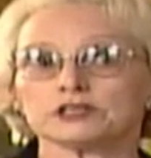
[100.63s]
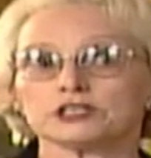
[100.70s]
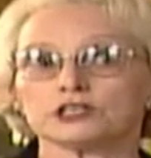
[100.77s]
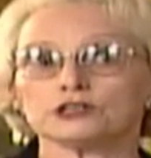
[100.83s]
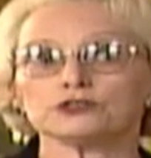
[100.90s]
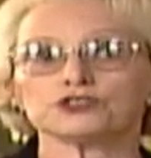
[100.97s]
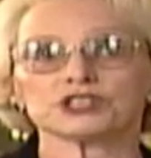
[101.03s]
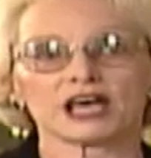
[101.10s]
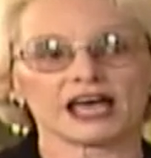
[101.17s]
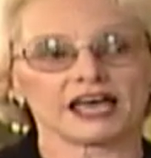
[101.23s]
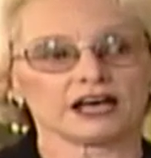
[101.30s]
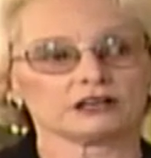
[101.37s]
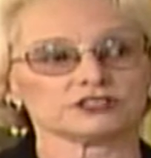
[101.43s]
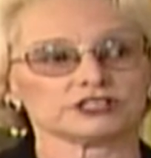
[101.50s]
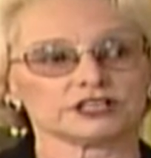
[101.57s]
used the
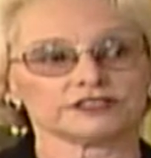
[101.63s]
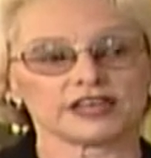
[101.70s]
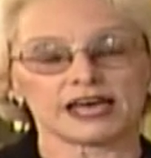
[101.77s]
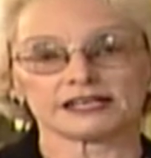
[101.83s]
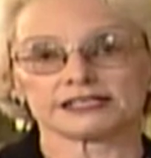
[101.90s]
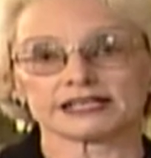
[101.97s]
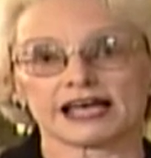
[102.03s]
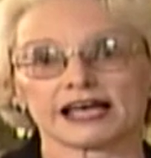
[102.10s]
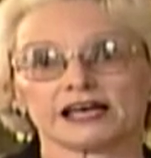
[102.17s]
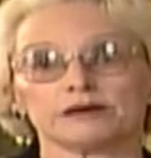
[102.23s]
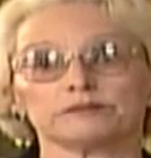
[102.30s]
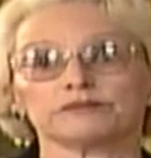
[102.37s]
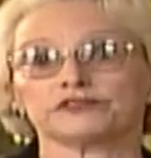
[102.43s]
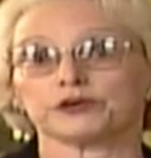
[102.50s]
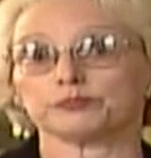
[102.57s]
house at that
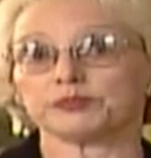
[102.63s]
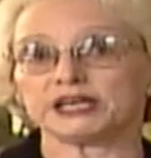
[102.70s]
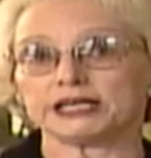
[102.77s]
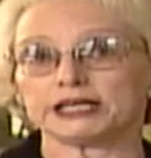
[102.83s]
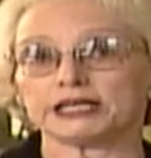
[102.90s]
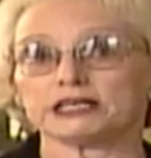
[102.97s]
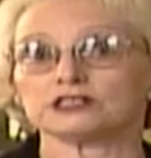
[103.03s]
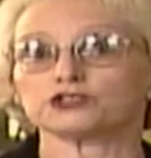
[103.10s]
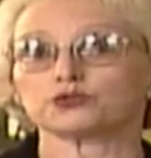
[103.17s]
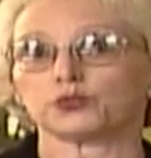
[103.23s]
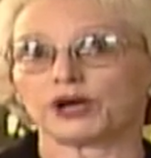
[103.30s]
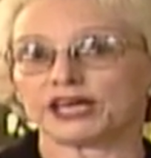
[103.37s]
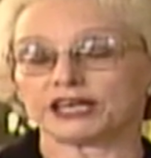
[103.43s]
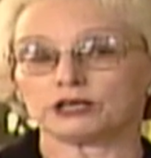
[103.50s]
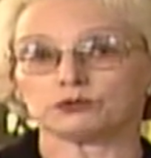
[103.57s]
time for meetings,
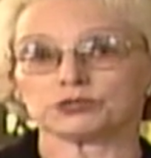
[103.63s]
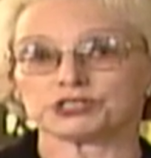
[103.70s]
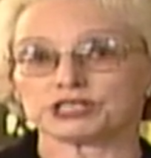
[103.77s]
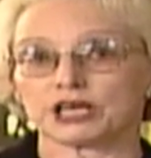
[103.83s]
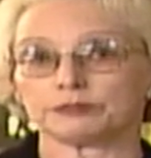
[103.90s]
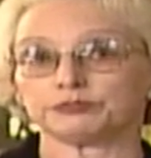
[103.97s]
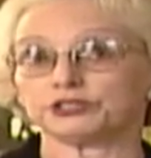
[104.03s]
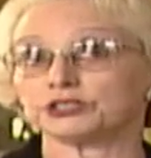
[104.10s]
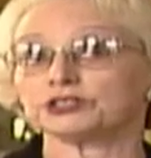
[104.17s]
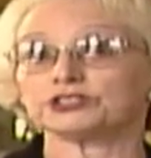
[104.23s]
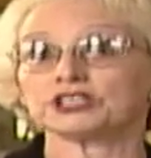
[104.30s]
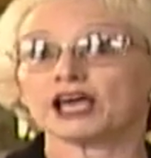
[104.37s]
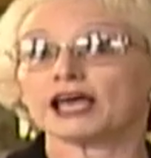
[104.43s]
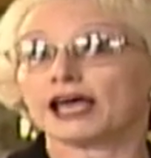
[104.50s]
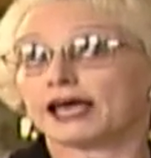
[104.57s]
wedding
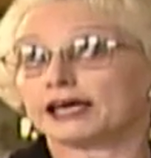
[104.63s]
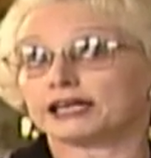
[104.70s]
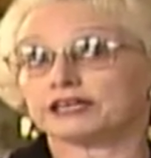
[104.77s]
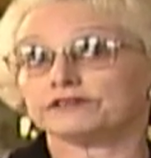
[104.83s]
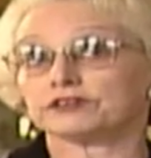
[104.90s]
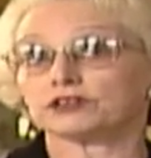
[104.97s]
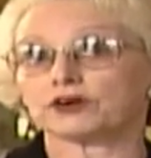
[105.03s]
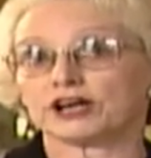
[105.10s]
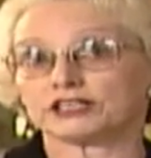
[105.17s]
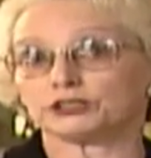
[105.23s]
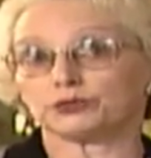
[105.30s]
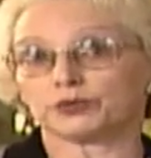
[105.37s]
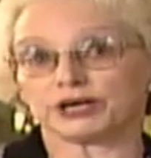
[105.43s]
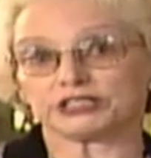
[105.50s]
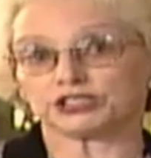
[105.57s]
receptions, and even
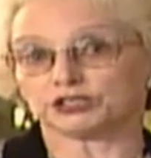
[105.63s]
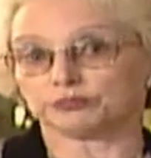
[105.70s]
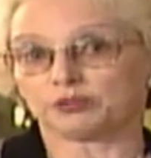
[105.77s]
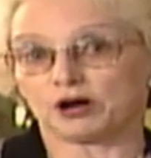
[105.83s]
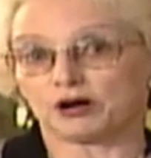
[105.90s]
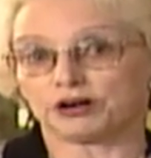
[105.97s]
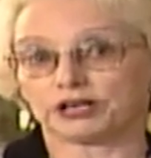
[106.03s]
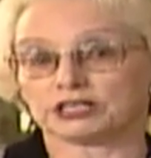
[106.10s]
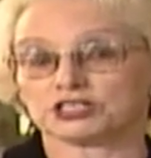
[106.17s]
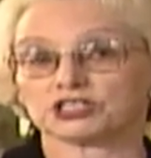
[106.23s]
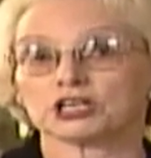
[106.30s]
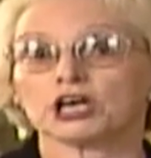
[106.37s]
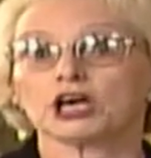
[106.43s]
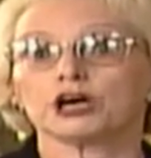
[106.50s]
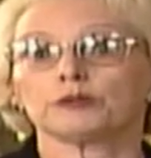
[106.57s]
graduation parties.
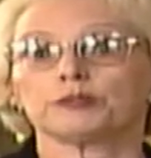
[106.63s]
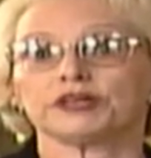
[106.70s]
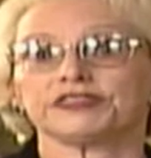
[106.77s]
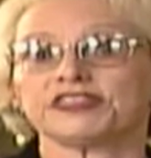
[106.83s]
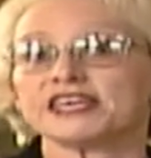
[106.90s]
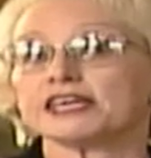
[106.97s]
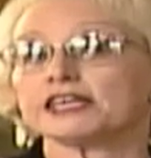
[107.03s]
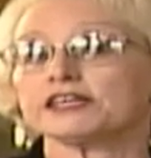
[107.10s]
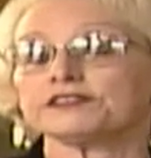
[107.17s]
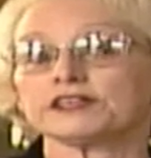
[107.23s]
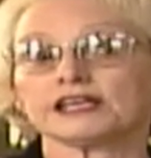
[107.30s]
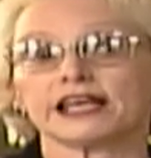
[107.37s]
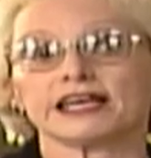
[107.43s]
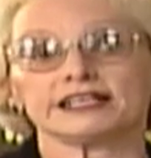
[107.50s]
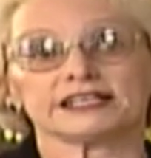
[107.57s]
But then in the
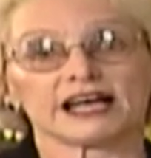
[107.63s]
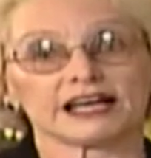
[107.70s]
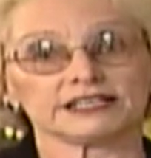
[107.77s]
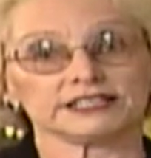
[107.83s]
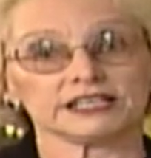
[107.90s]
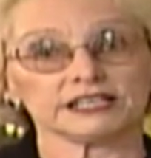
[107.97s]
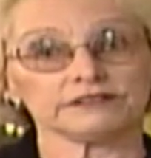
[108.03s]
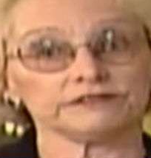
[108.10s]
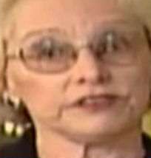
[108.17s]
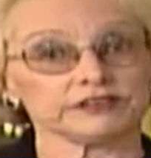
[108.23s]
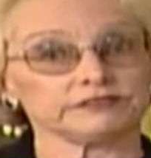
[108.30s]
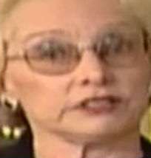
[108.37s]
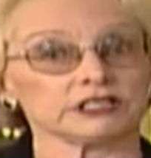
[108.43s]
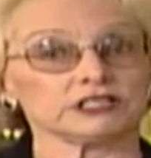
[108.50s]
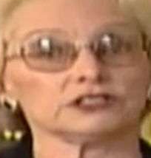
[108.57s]
late
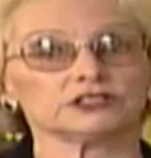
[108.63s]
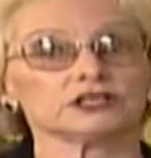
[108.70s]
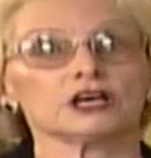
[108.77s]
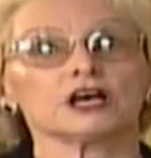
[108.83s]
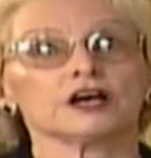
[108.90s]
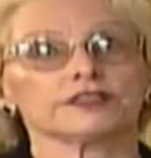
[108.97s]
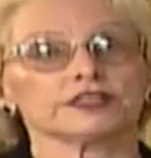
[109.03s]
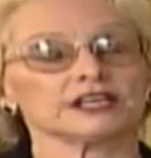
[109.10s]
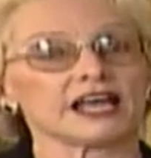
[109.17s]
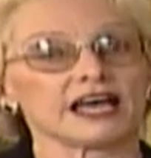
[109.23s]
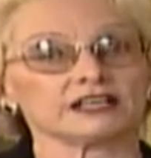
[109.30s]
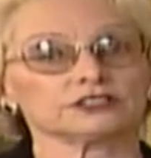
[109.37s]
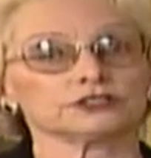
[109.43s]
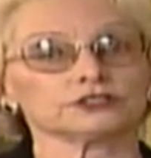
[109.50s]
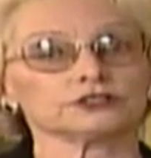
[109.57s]
1950s, the
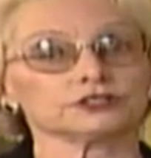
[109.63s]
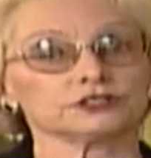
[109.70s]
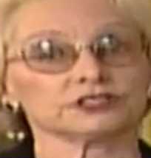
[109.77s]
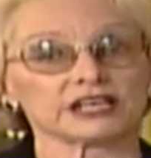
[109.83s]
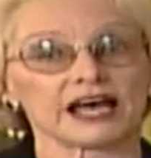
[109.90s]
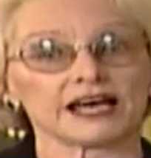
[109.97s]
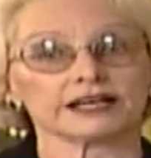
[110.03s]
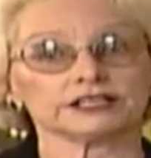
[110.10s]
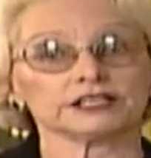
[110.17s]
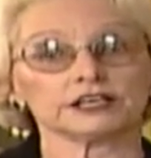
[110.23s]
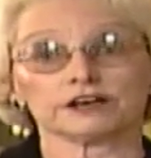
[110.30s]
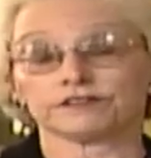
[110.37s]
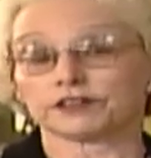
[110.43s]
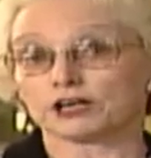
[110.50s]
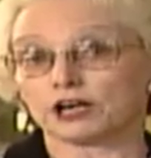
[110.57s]
National Society
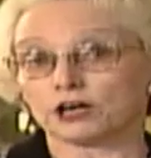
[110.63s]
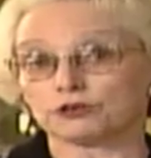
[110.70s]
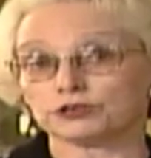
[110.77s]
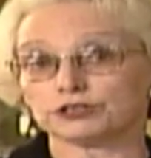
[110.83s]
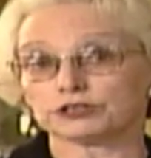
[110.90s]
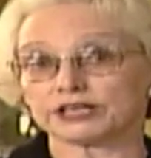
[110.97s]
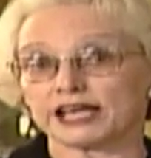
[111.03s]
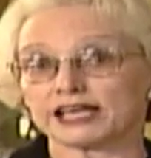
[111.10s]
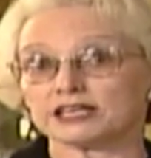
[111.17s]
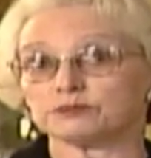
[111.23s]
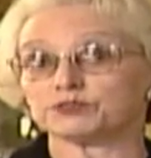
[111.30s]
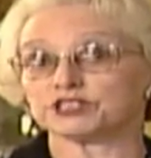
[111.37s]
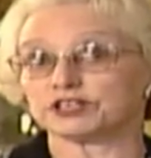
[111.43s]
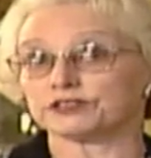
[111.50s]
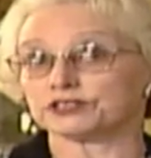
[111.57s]
of the Colonial
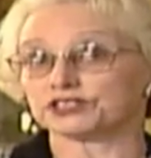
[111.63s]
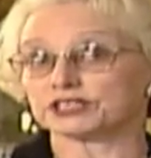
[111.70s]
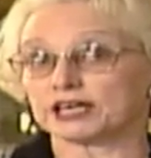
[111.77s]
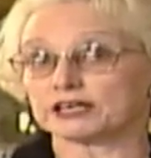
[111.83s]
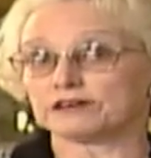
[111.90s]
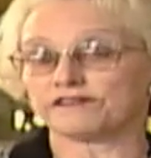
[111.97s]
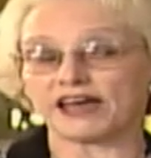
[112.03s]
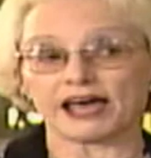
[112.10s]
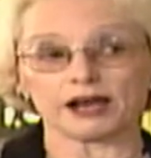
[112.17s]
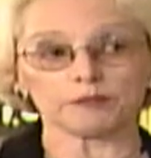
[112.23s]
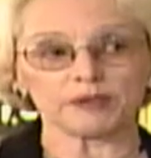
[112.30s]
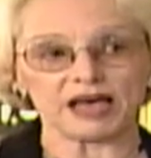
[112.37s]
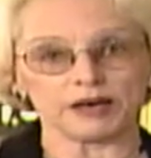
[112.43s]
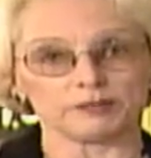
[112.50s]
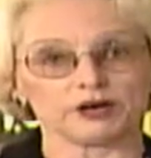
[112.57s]
Dames in the state of
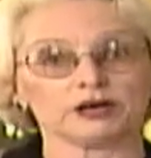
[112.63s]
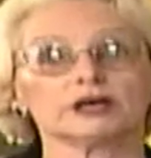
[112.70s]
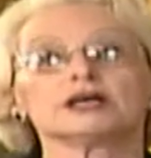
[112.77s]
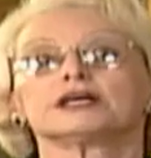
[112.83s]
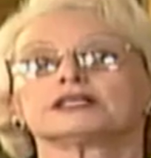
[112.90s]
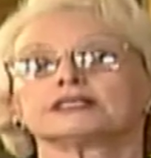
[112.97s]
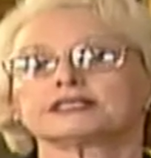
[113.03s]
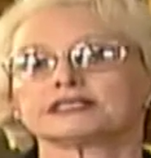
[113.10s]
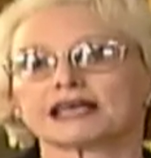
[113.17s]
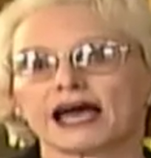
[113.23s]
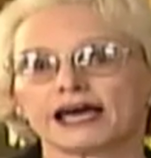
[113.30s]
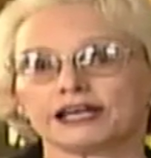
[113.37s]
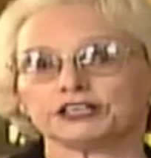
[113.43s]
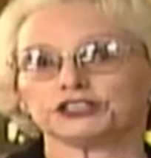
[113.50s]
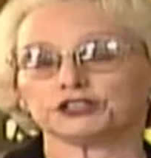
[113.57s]
Alabama
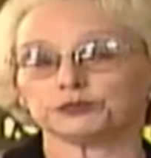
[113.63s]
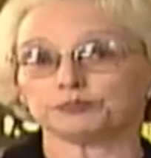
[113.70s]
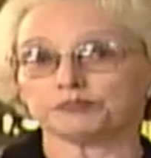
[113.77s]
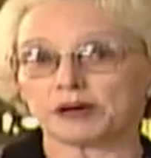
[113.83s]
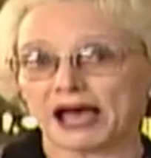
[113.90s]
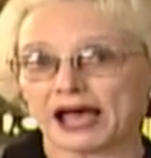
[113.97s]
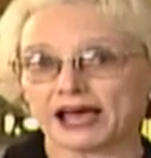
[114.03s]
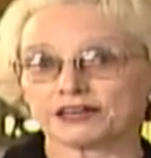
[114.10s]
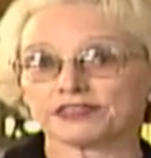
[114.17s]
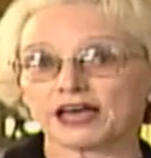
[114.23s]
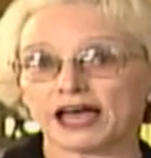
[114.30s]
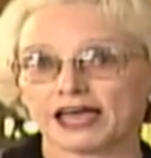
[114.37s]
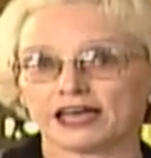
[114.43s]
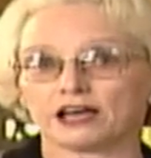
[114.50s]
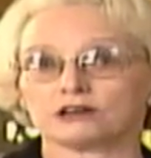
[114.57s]
decided to buy the
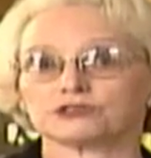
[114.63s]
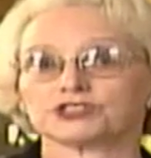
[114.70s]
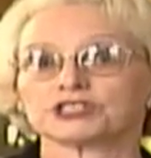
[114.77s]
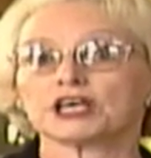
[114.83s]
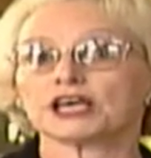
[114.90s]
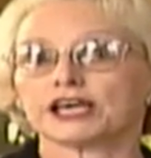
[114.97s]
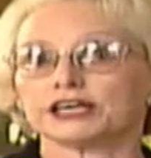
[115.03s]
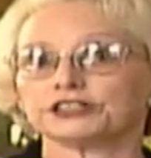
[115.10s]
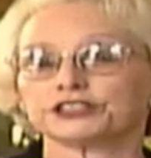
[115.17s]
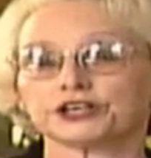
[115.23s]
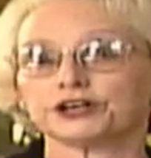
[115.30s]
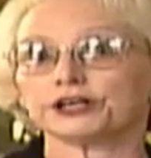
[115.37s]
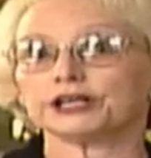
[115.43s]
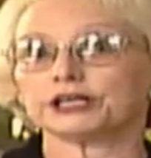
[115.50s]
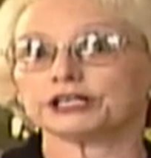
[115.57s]
house and
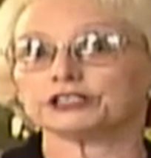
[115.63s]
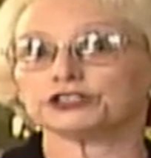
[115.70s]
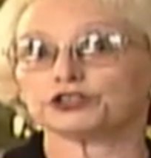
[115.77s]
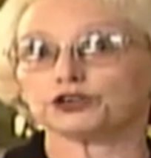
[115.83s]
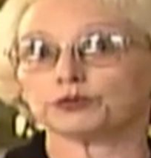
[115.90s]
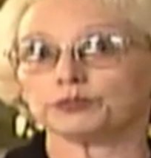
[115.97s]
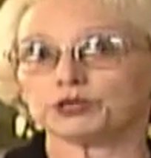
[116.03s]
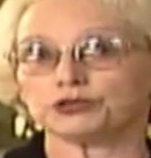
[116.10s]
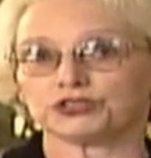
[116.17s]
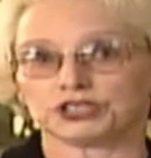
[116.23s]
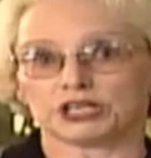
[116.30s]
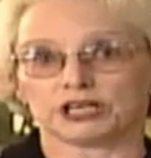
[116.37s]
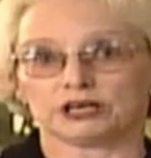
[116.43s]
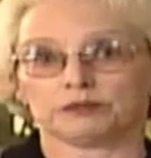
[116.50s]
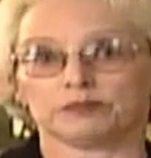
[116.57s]
turn it into a
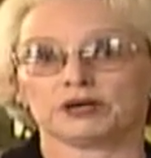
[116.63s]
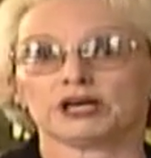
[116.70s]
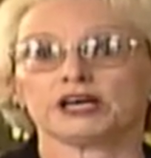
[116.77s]
museum.